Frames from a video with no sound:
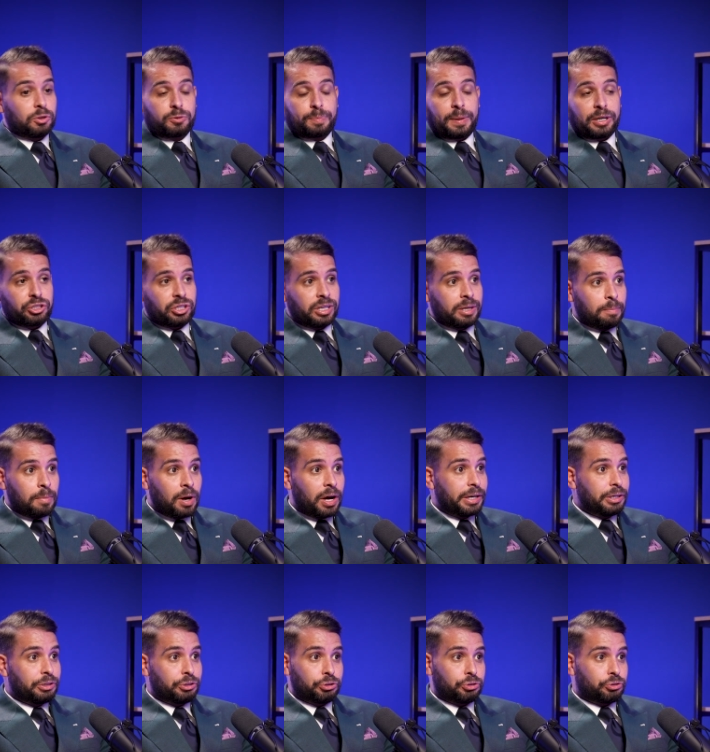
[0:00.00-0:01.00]
especially in
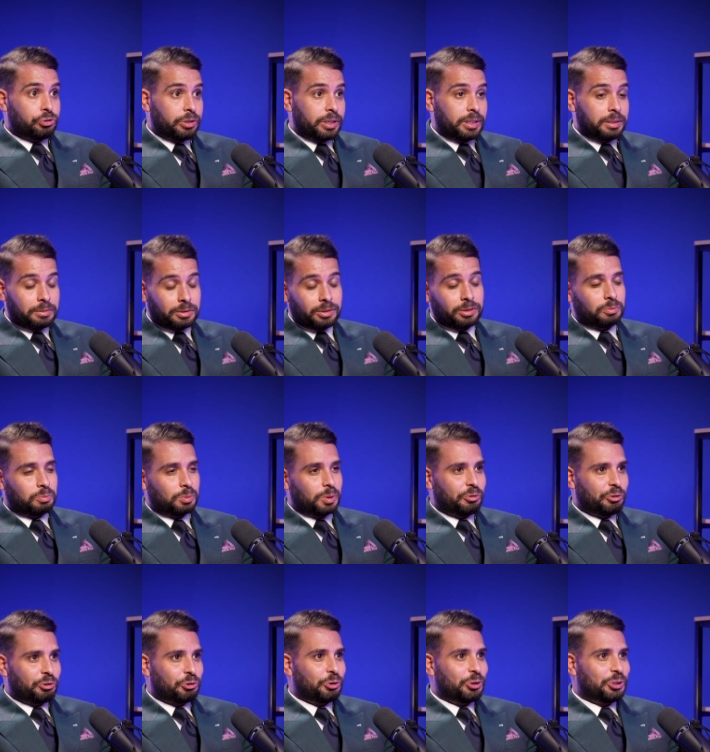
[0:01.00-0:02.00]
my industry, because
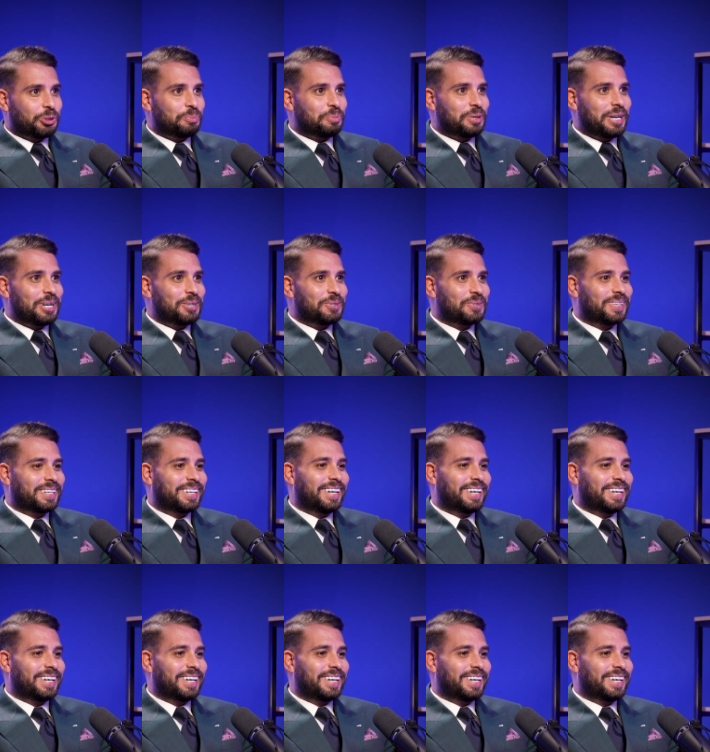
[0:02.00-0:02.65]
we're recruiting them now.